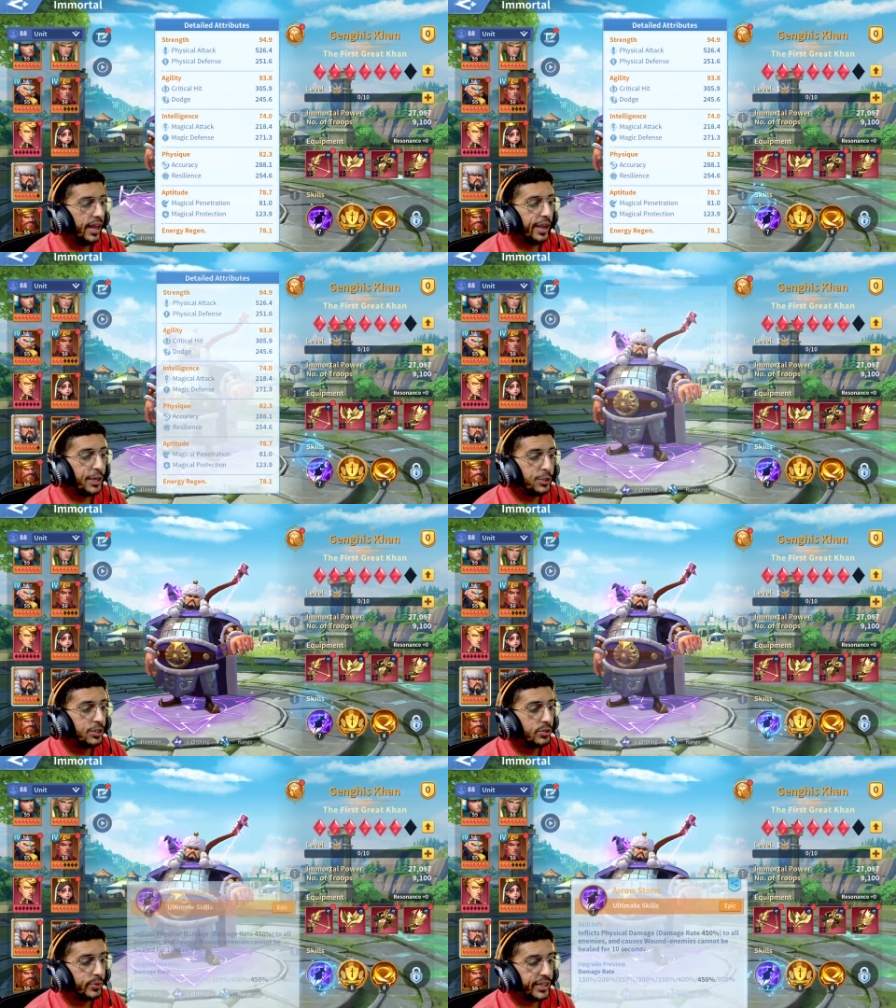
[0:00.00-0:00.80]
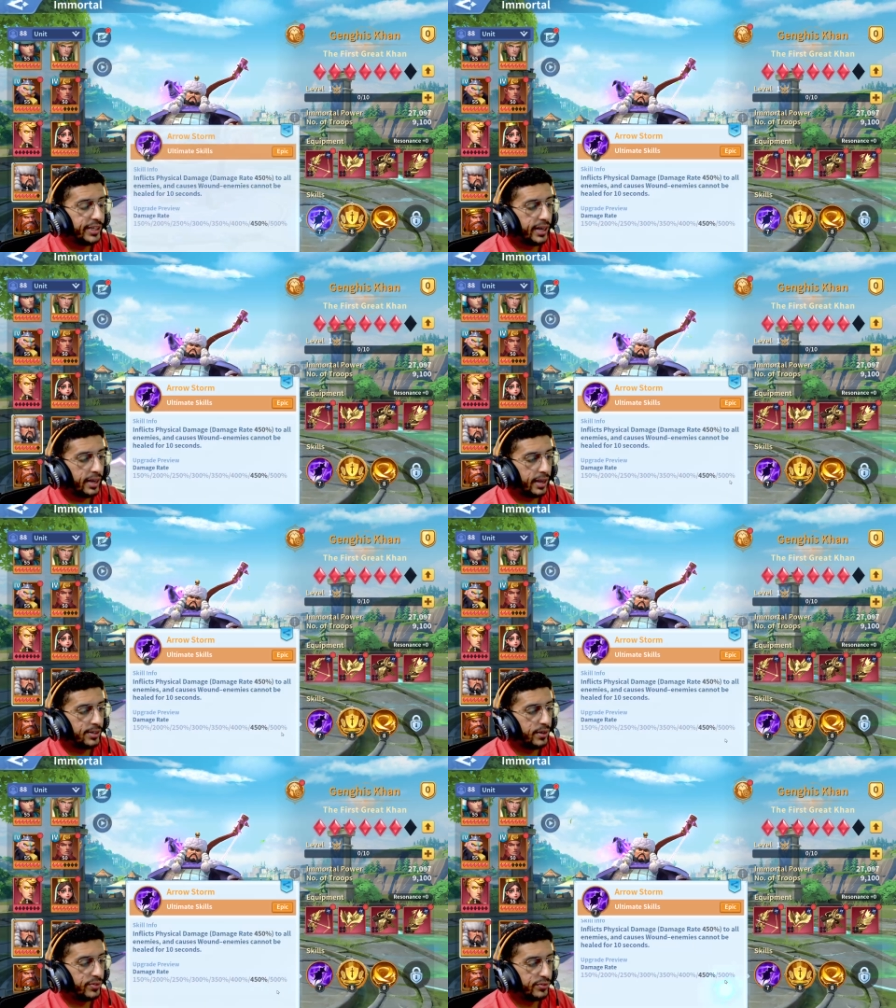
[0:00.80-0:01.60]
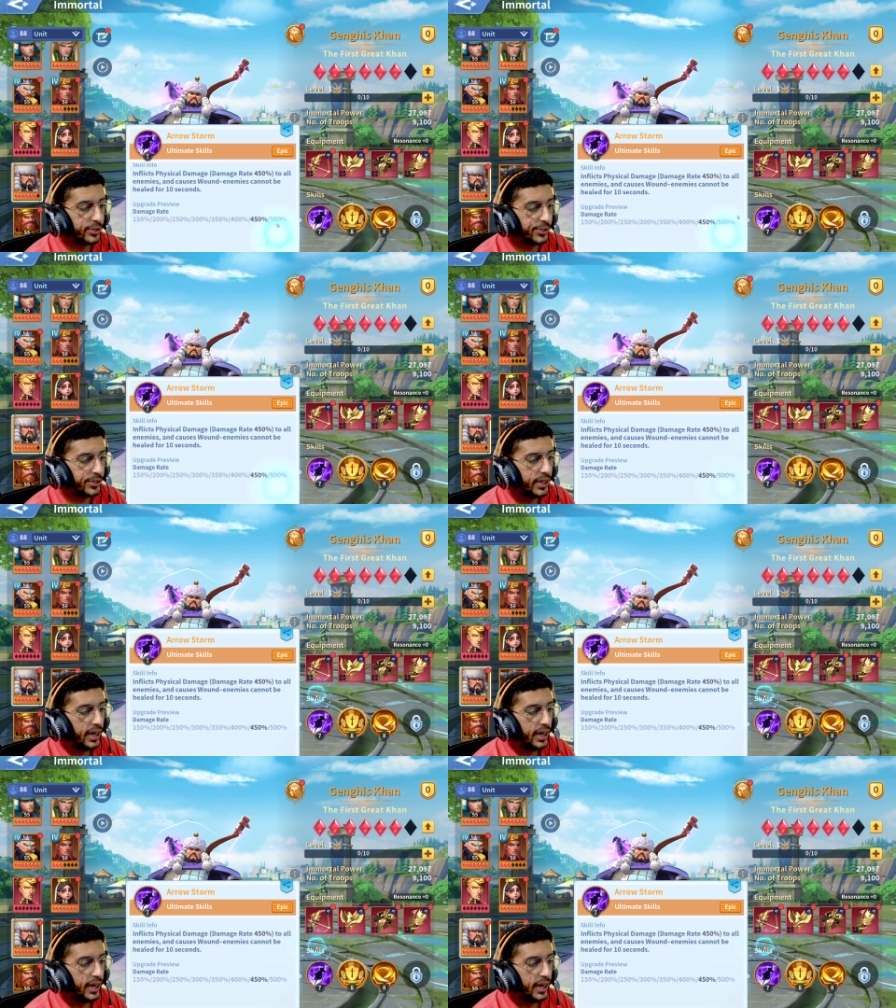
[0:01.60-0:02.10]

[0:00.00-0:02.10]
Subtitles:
injury regain and even further.